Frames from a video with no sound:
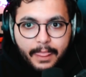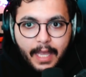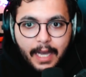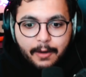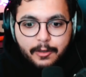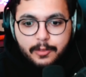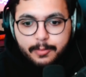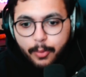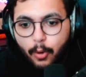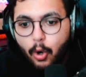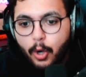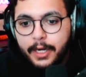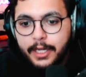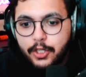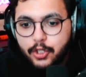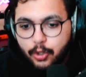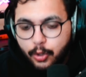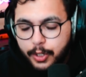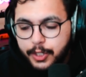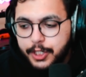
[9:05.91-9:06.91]
I was born
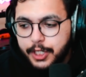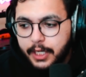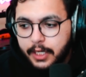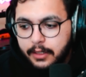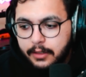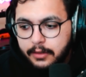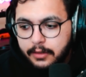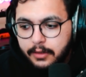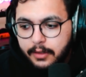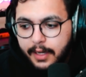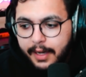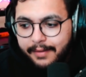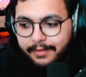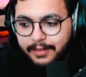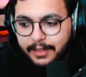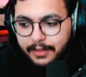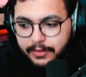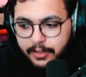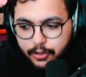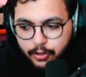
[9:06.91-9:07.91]
in Georgia. I've
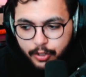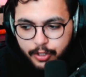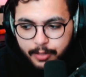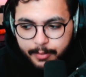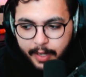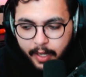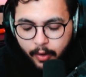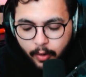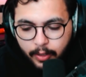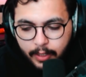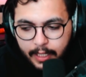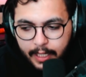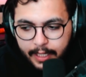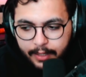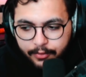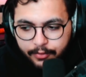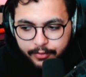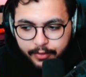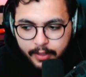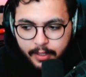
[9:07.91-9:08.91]
lived in Georgia my whole
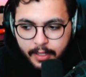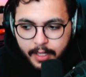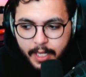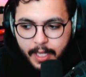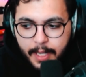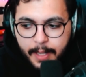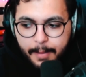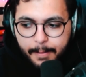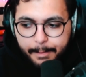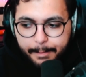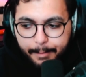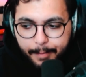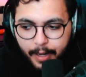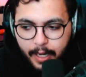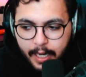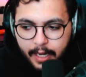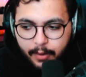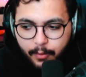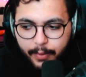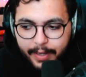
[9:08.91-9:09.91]
life,
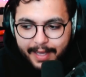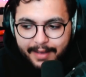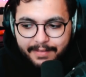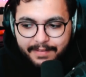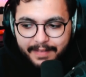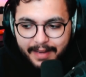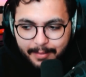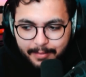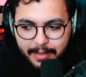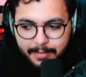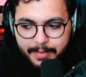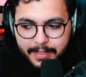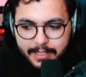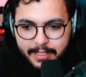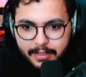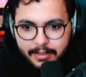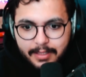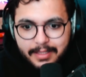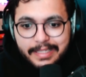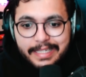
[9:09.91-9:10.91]
but we have family
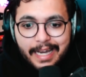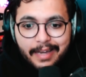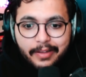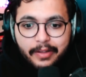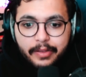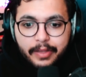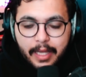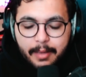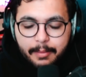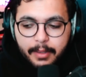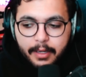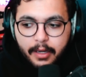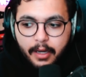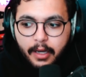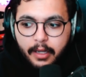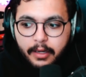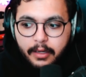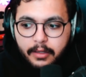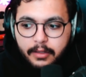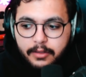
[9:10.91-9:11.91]
businesses down in
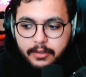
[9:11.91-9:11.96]
Lebanon.